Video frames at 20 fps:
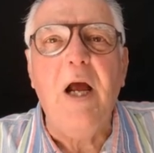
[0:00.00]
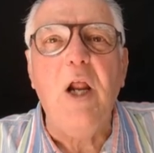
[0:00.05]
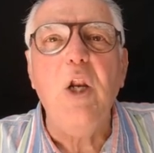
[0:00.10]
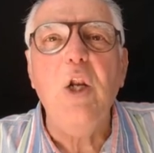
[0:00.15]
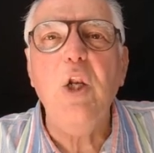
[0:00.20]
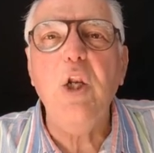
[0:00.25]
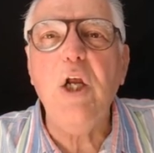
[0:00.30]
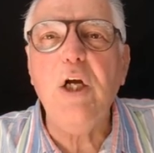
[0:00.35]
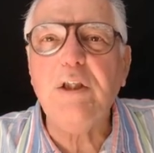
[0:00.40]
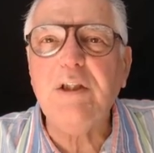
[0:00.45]

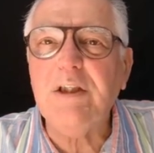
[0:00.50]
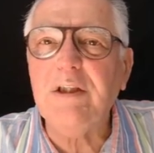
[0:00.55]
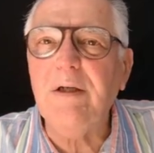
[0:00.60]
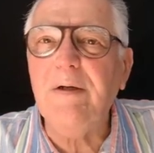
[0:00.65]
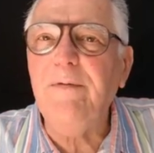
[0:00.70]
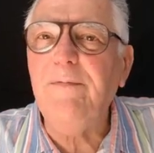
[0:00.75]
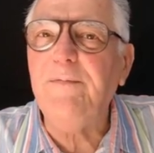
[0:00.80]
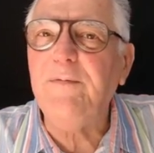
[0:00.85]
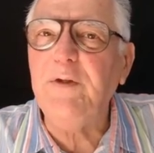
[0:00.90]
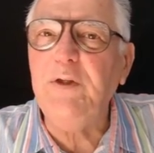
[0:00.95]
Lots
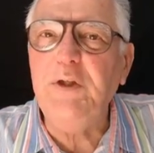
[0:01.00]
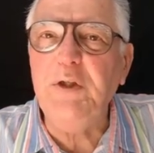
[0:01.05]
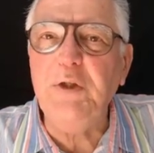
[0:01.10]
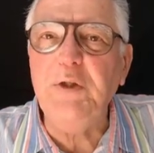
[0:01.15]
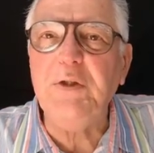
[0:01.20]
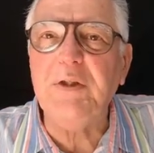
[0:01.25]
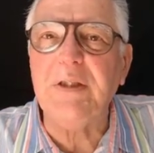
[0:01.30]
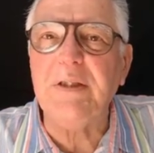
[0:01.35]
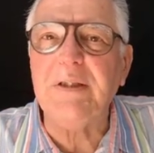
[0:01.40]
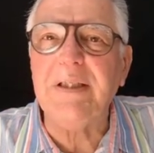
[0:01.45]
of
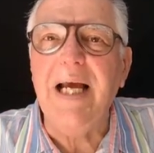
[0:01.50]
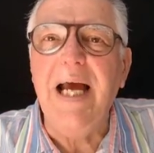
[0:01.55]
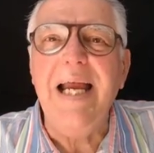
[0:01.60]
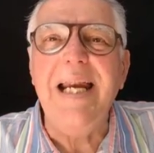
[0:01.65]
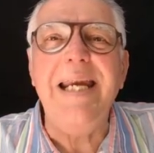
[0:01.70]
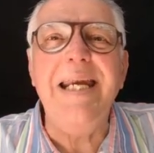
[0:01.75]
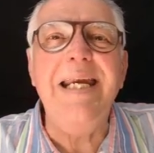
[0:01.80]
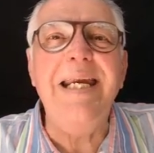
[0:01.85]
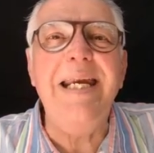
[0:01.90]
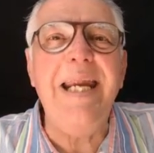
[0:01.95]
users
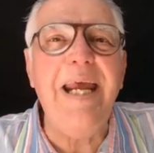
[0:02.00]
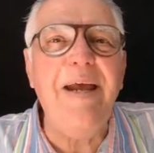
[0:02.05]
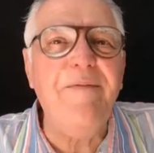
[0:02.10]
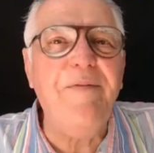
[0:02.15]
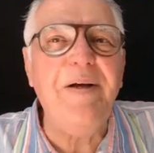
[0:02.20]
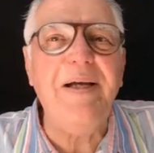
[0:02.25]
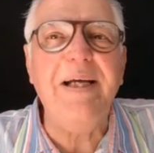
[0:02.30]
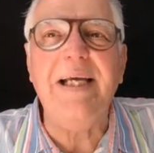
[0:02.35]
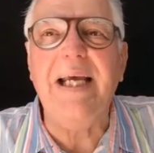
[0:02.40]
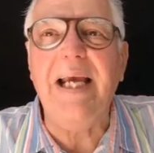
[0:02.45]

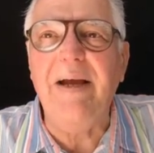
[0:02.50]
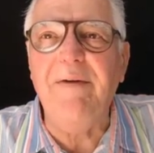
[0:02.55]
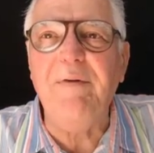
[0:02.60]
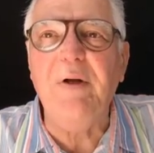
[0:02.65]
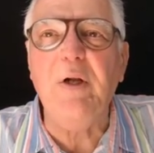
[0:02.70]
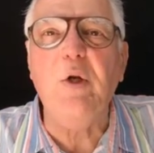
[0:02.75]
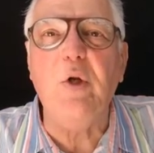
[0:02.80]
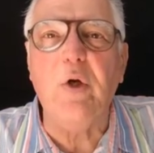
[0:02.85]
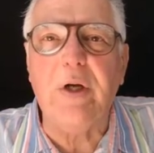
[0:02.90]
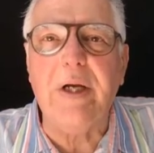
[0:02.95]
never
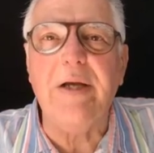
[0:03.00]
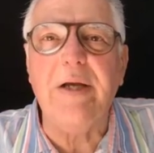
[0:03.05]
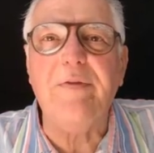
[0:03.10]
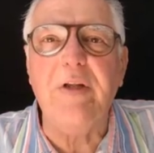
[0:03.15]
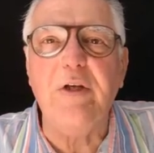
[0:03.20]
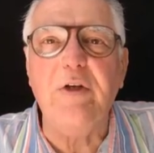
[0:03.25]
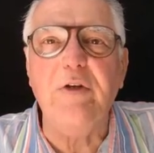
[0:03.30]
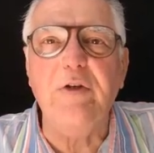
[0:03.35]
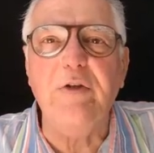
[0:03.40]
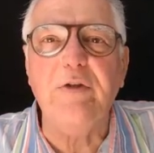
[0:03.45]
ever look at
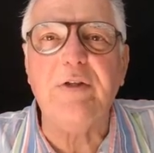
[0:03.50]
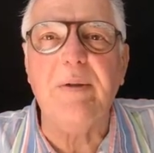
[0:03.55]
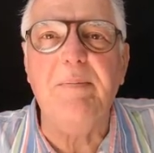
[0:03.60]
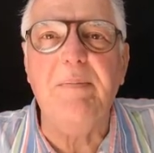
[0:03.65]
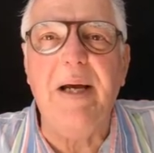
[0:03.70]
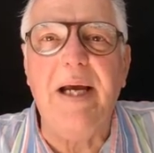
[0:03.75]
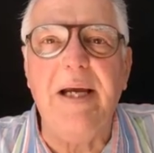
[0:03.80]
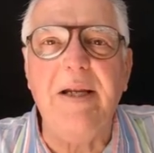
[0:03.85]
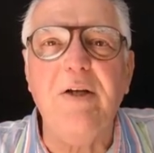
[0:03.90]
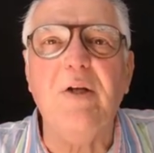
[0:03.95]
the user
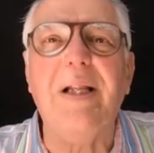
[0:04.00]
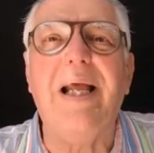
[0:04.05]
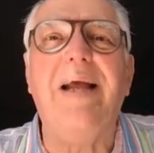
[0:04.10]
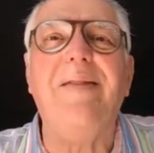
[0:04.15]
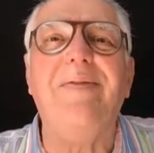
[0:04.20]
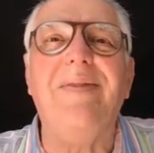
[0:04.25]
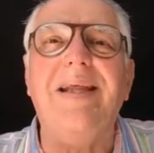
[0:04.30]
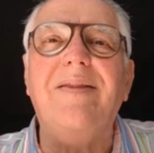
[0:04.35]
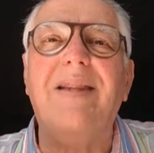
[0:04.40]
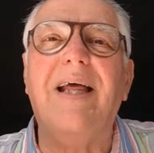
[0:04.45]
manual,
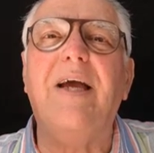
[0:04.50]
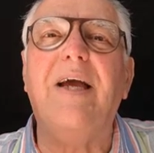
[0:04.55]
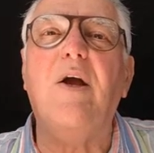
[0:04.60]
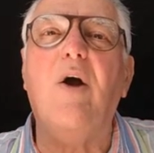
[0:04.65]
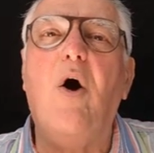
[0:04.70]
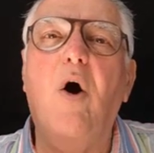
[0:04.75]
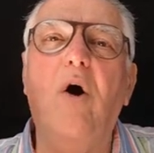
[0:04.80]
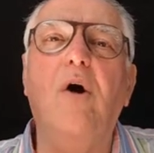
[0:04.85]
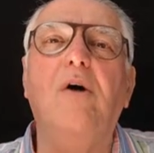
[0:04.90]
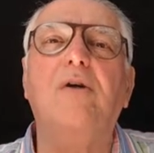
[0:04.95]
and then they
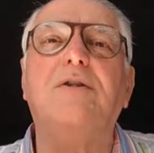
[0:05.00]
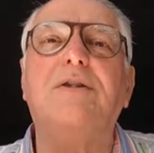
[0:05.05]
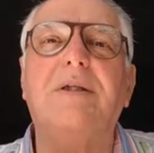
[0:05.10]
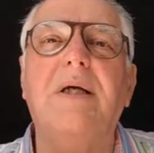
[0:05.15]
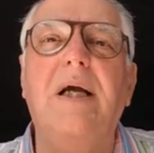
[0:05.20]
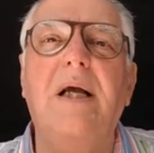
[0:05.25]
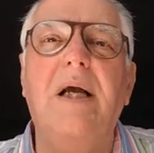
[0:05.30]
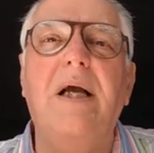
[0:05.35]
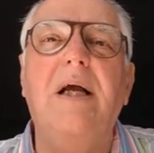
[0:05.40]
ask